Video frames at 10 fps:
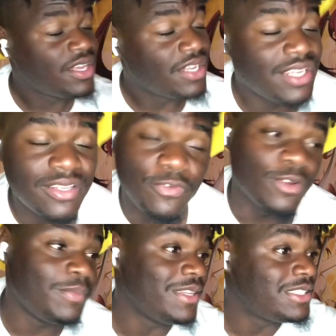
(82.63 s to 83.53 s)
This gonna
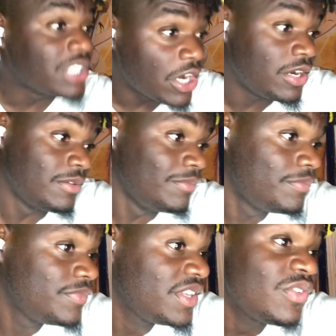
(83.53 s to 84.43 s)
be dumb.
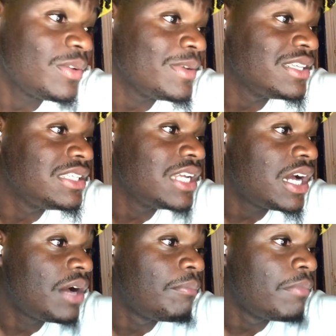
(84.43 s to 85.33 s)
This gonna be
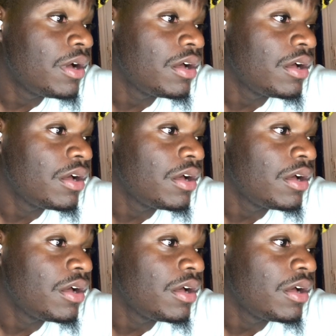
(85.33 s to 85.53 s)
dumb.